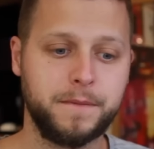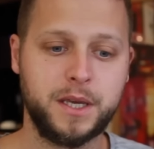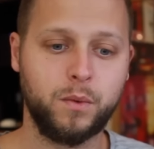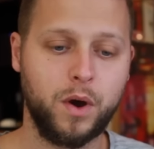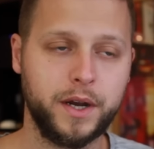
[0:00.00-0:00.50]

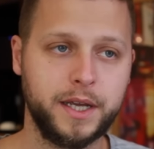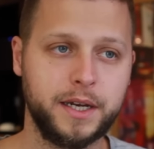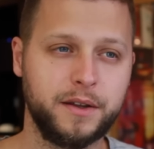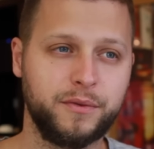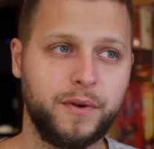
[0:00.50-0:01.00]
He
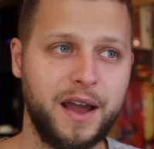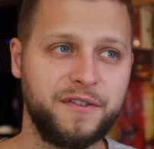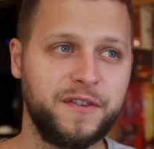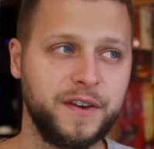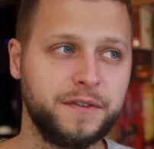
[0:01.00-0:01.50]
wanted
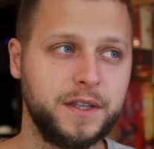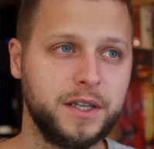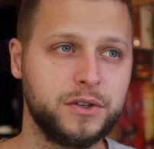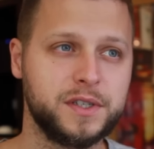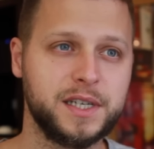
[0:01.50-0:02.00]

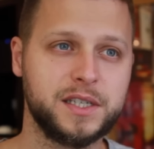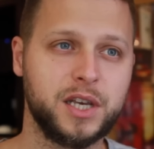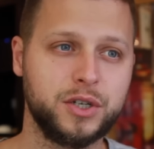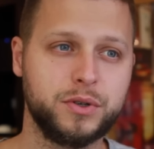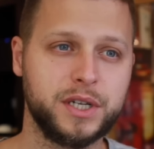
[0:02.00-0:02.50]
$550 or
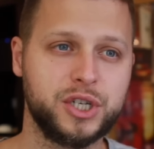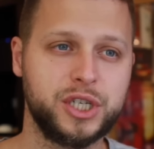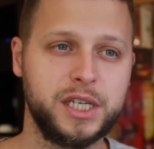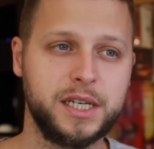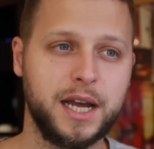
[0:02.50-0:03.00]
$600 a
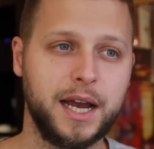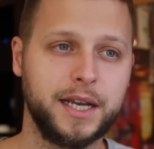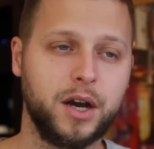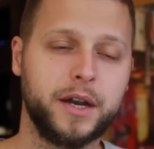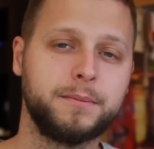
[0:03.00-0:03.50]
sheet. I
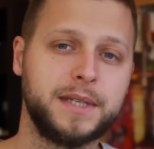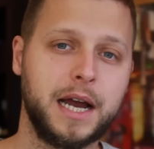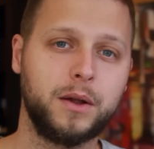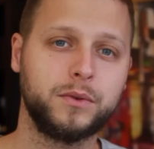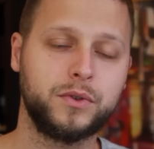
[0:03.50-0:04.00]
got him
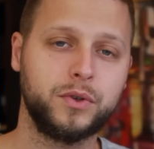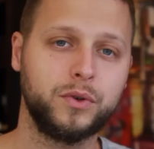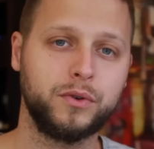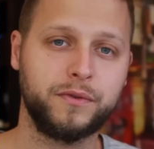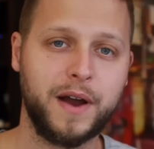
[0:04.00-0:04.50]
down
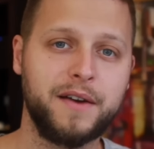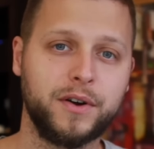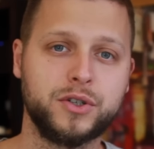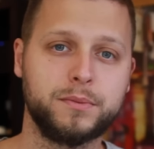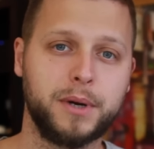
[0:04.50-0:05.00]
to
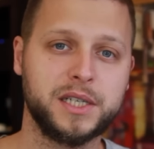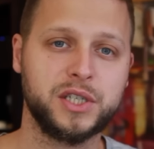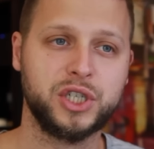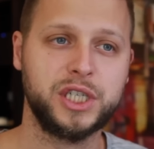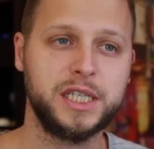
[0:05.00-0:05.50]
$500
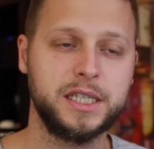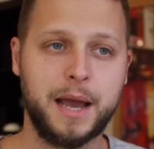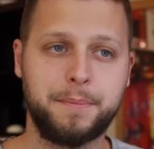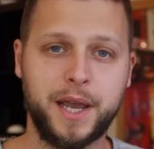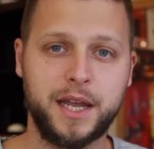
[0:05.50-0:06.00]
a sheet.
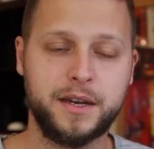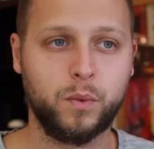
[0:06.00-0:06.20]
I paid